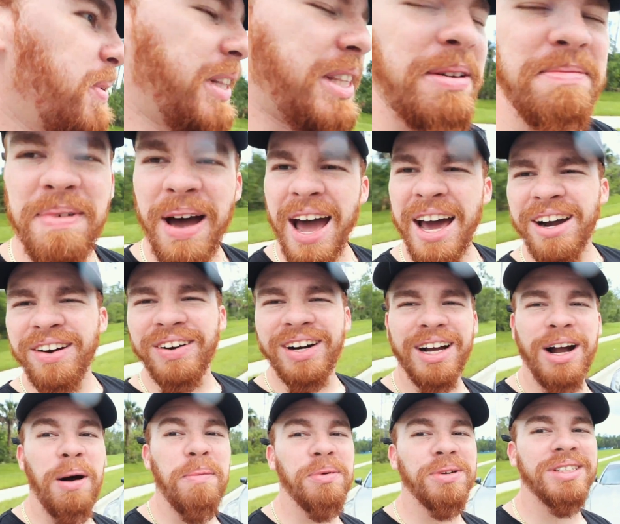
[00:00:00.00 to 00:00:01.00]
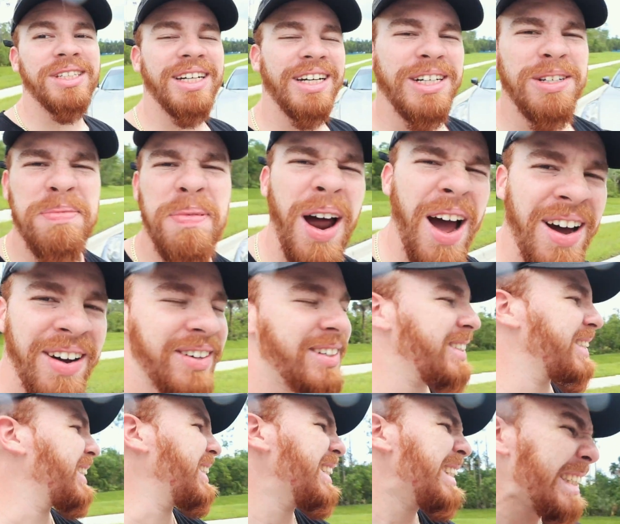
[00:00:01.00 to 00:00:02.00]
But the banner and a couple stickers, bro,
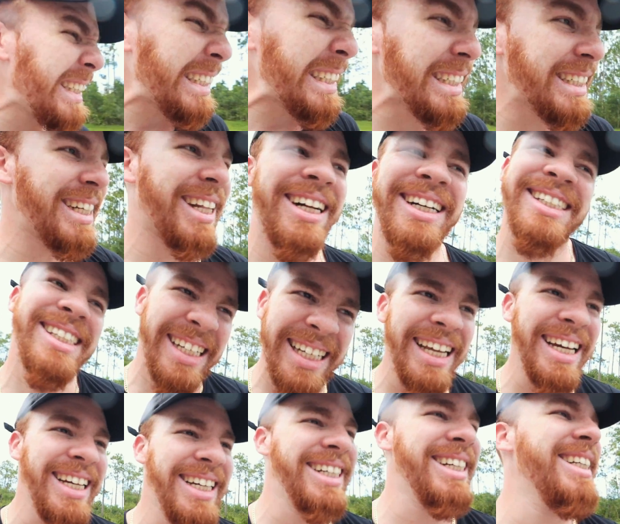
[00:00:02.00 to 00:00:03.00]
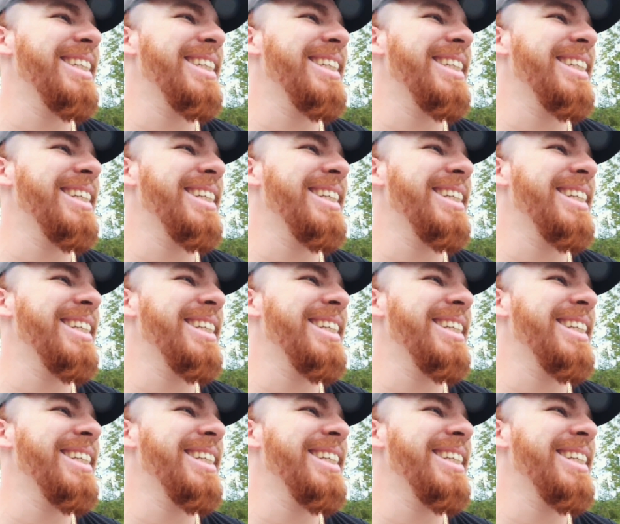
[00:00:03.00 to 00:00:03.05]
it looks clean.